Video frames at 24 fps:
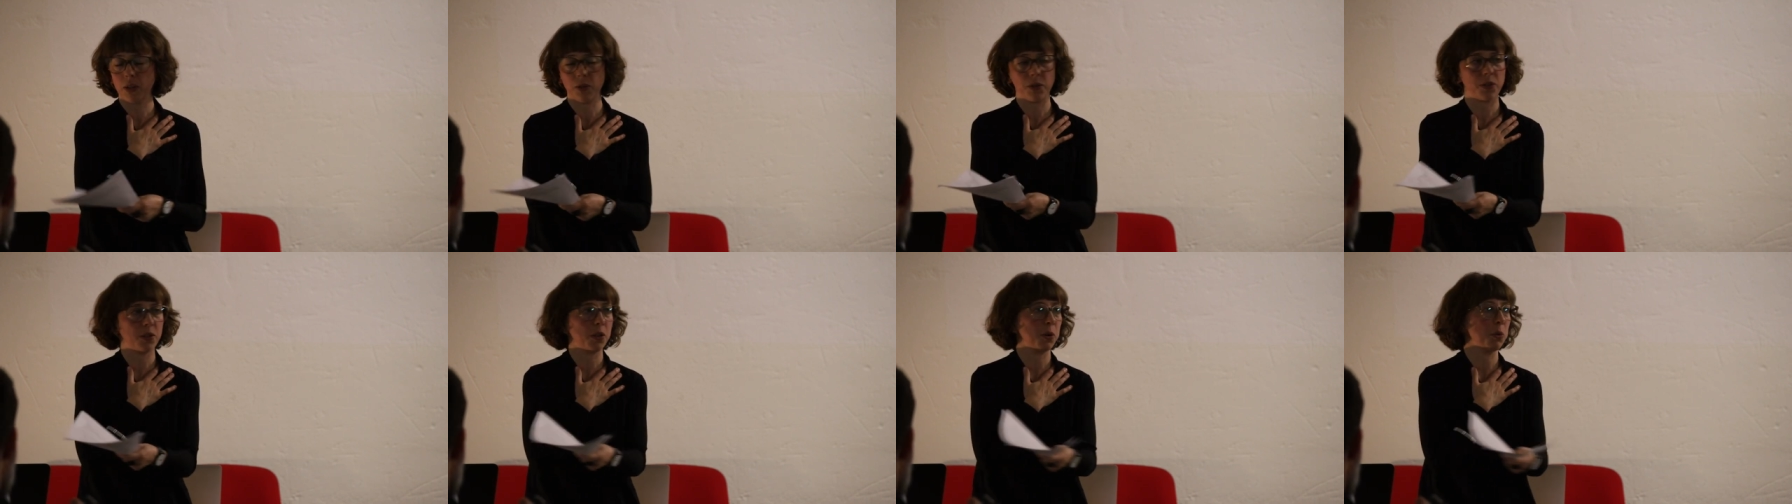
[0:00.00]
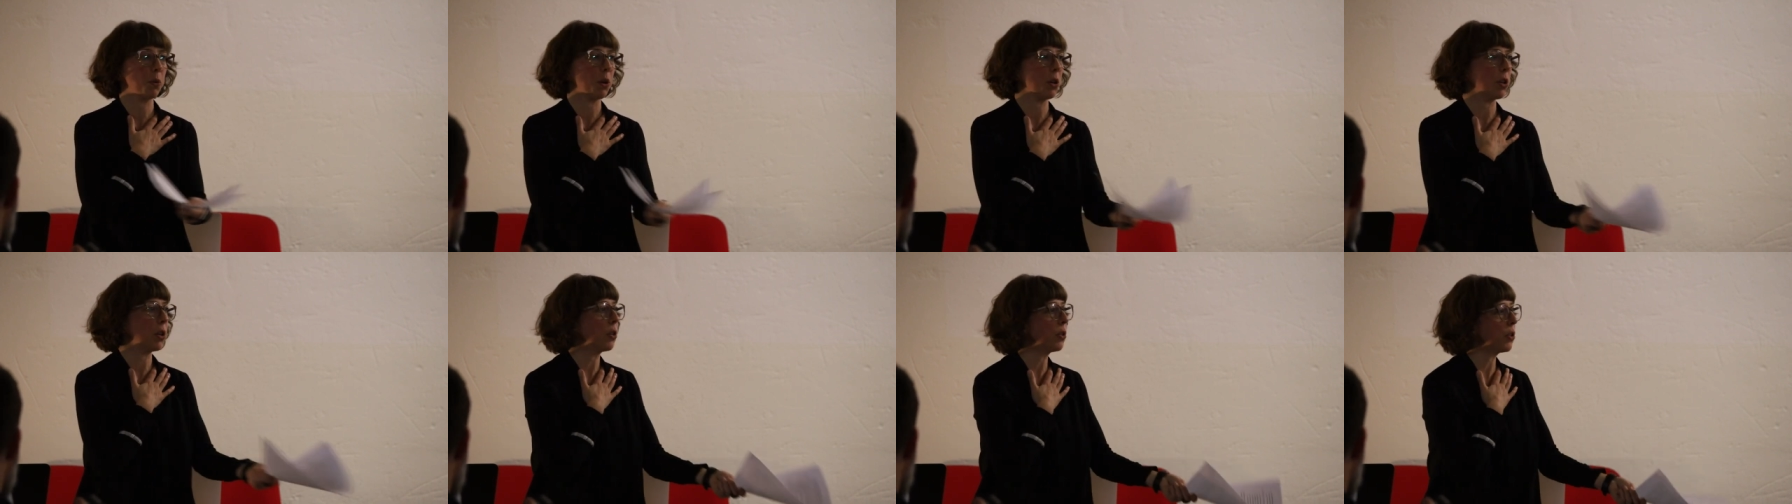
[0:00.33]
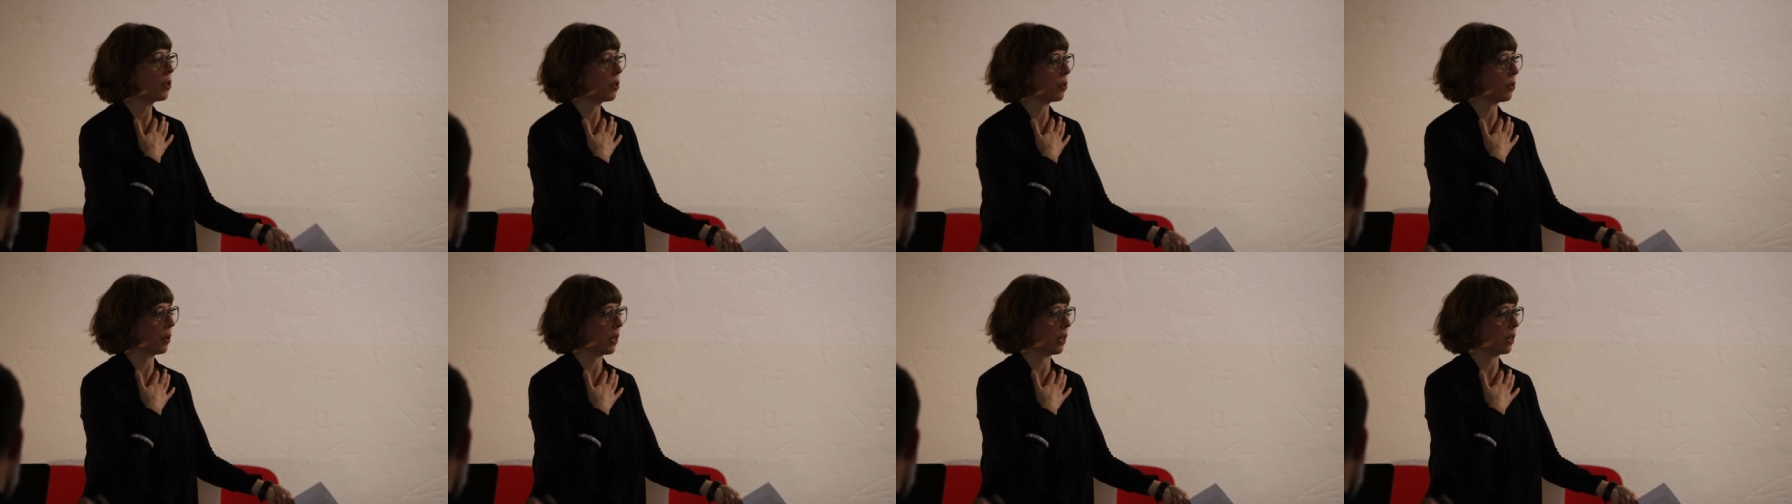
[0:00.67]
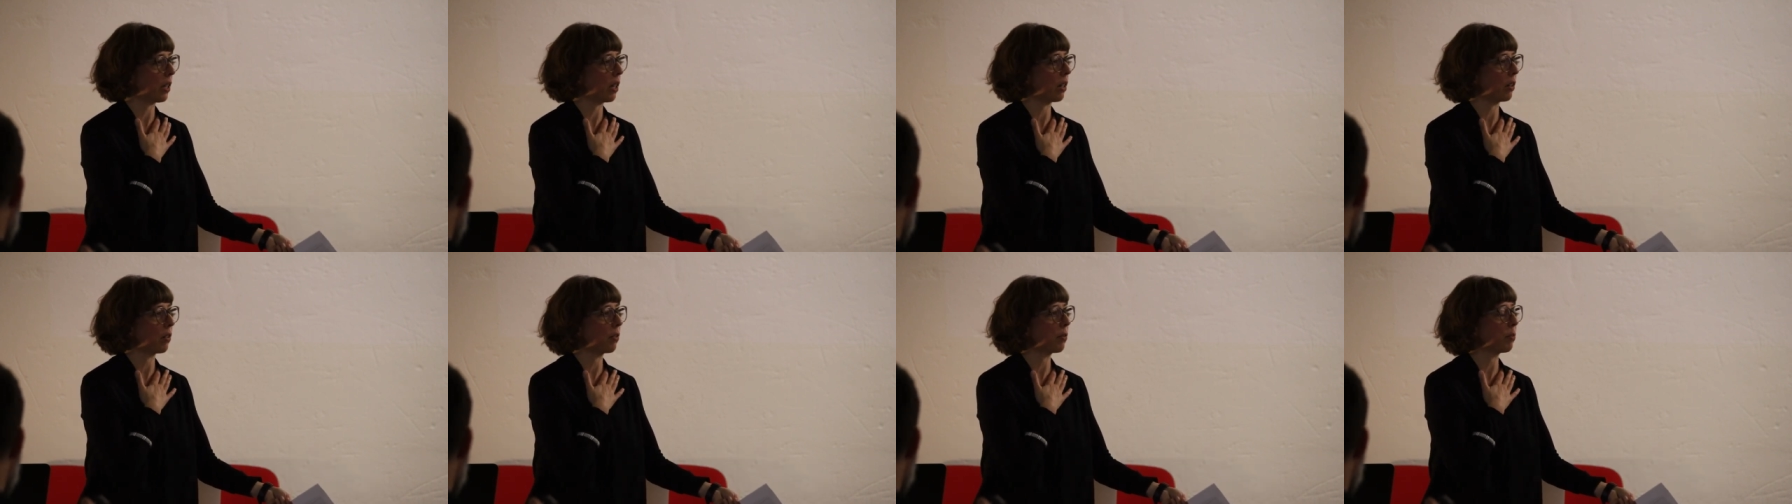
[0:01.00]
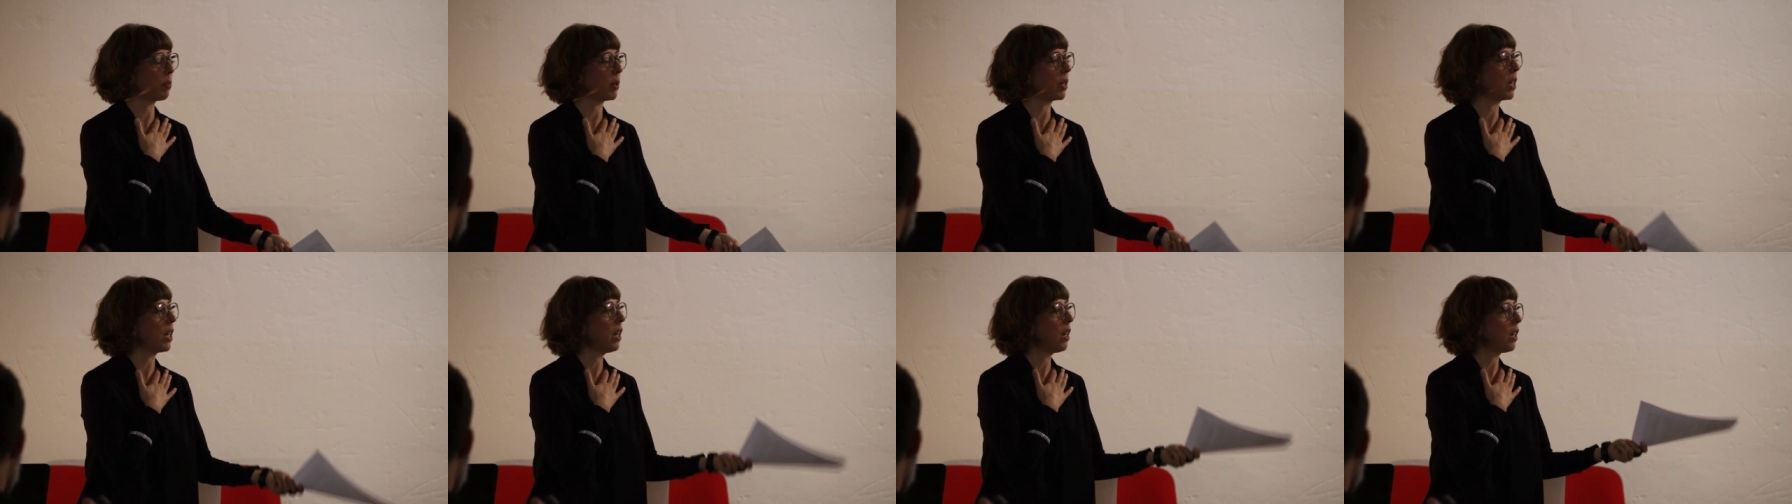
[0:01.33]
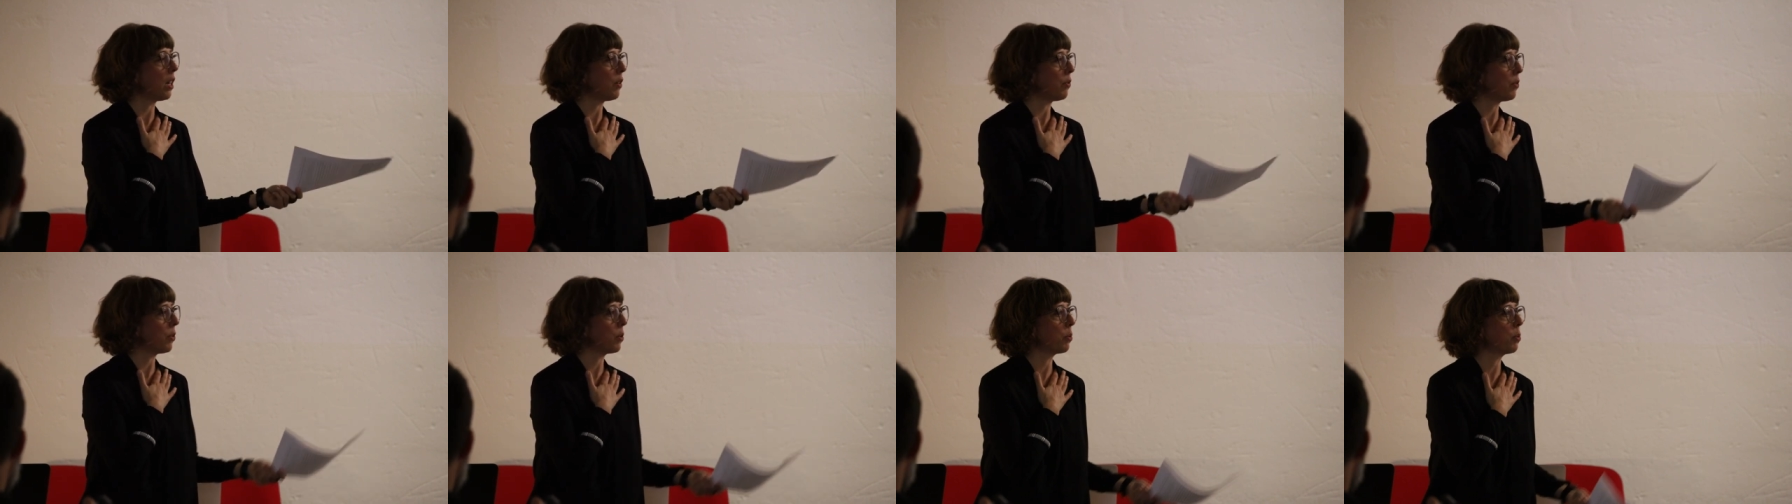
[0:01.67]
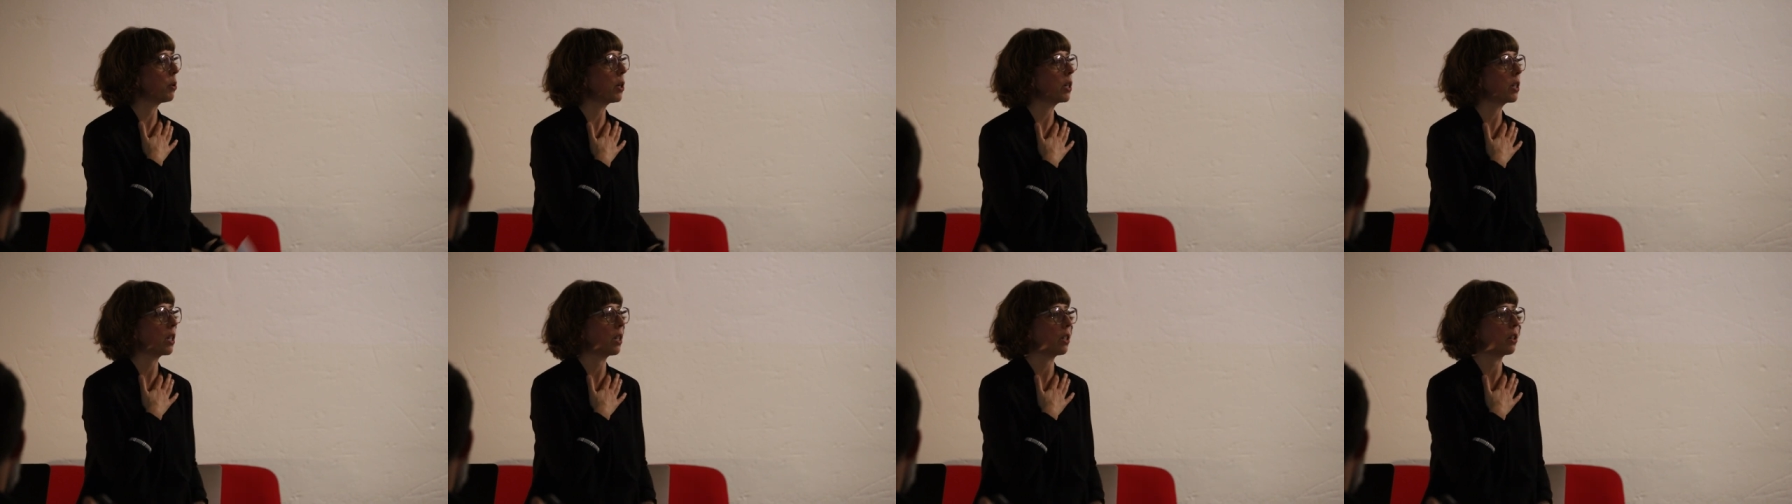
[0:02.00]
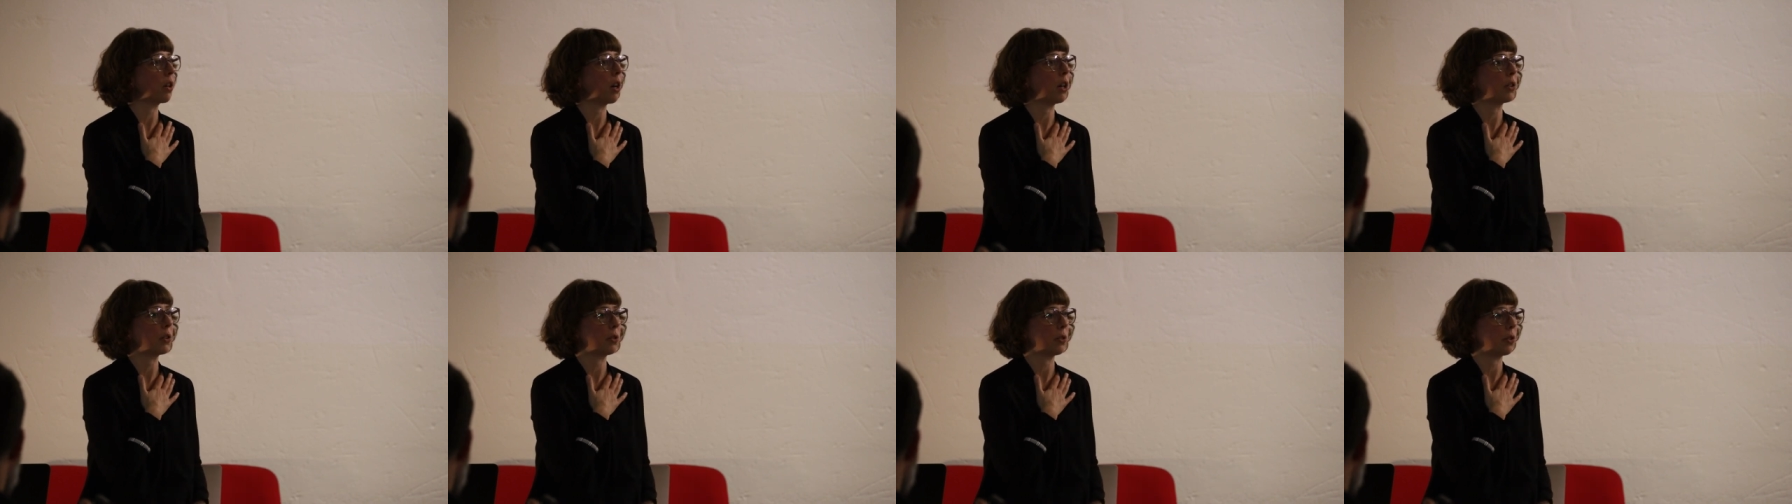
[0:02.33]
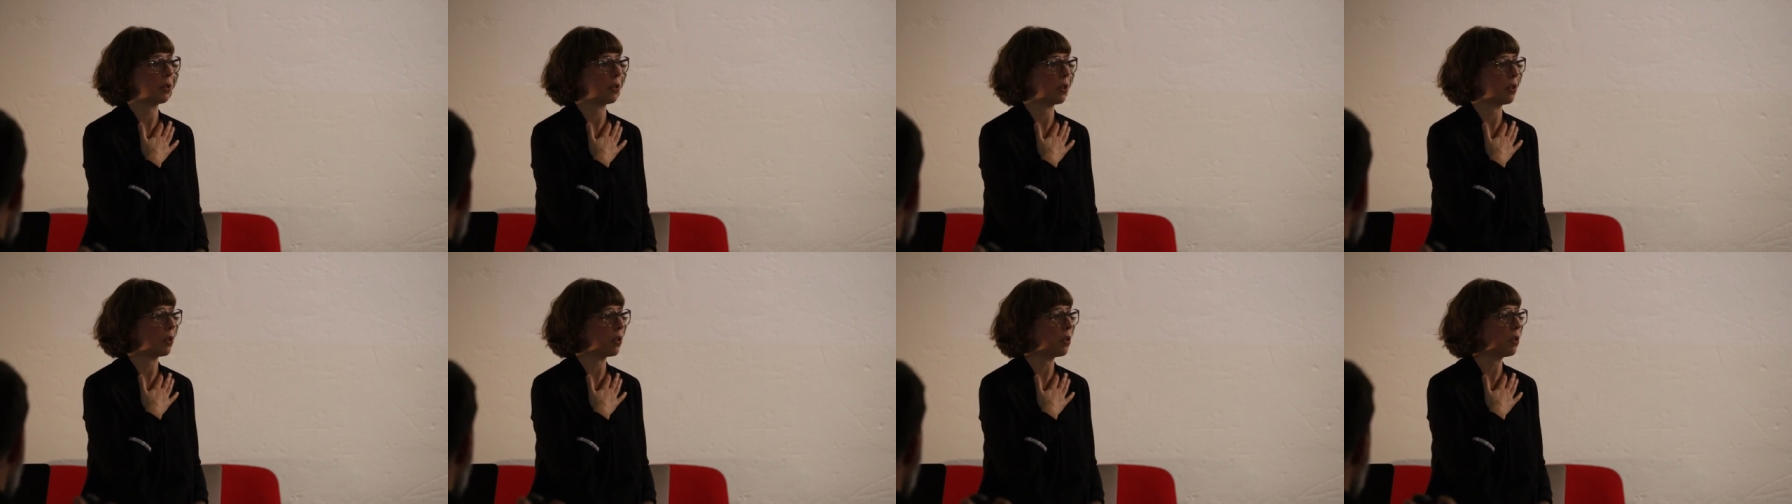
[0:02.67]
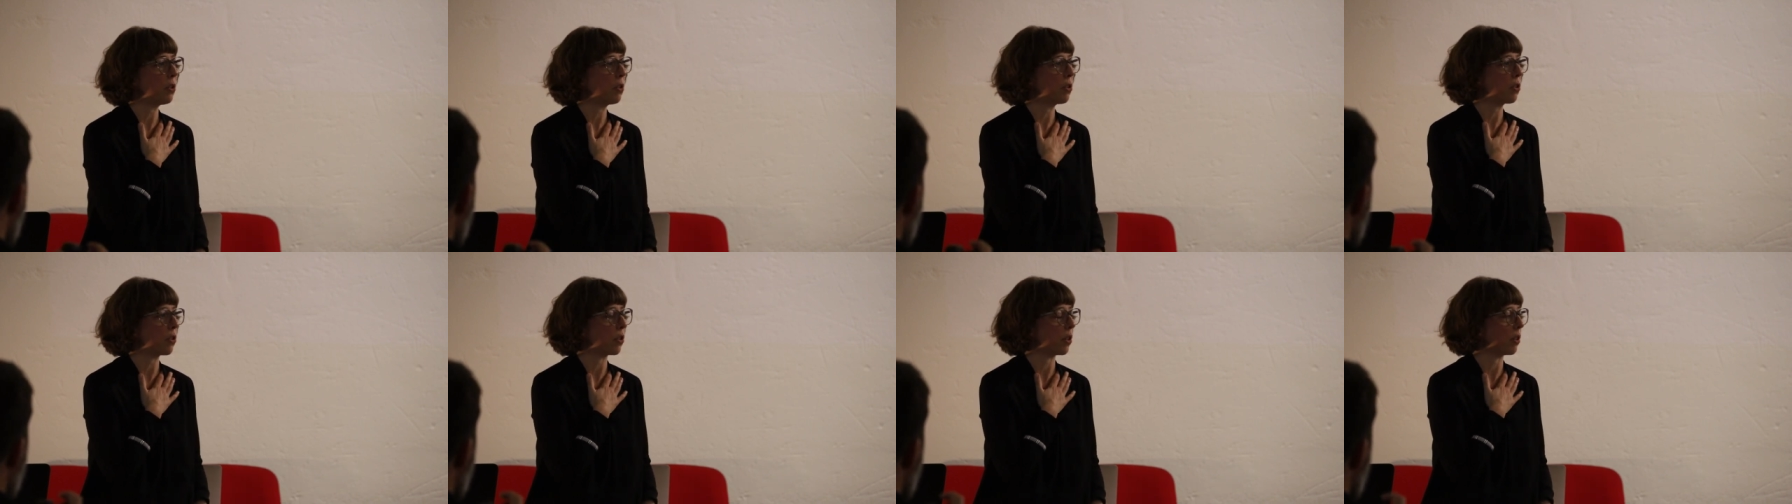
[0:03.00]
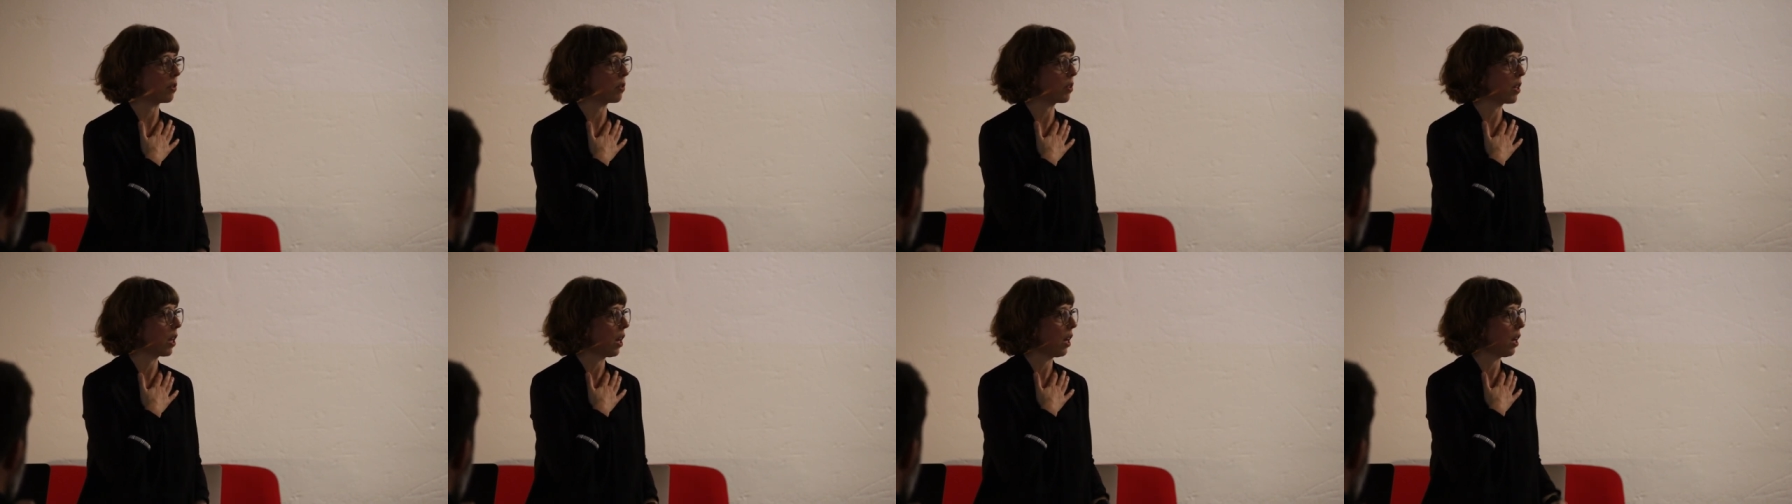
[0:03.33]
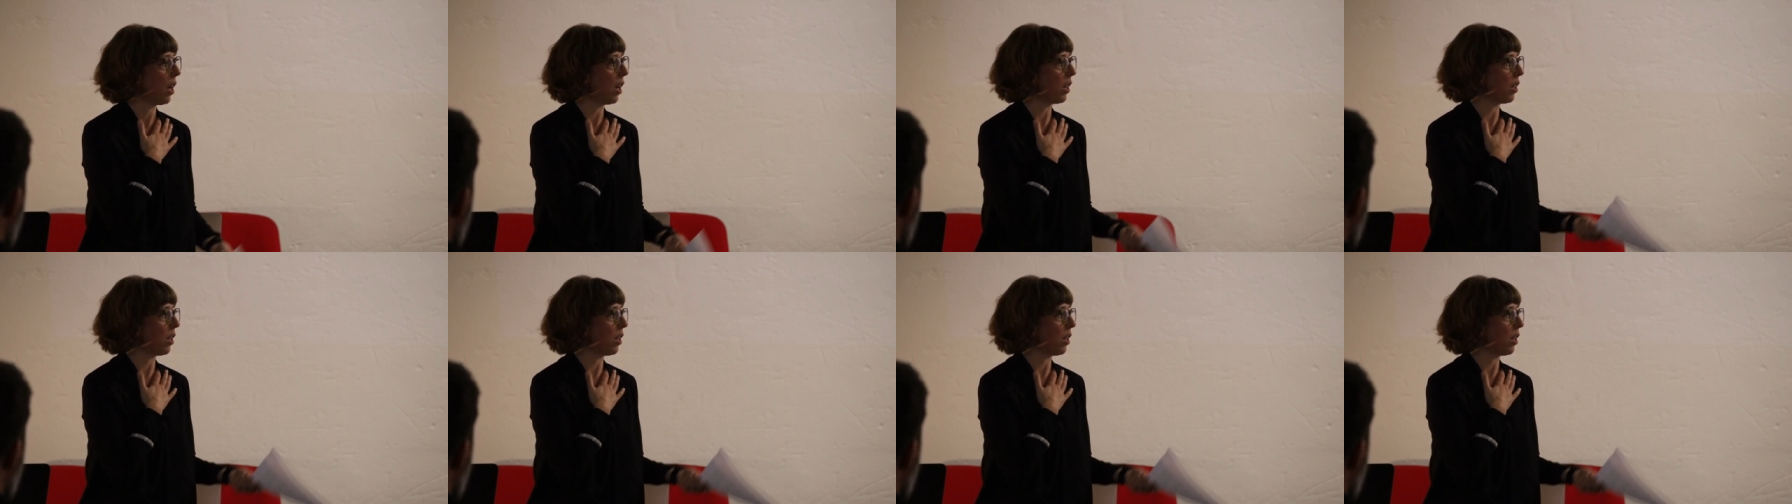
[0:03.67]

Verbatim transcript: I don't know what you do in life, but if you work in cultural institutions,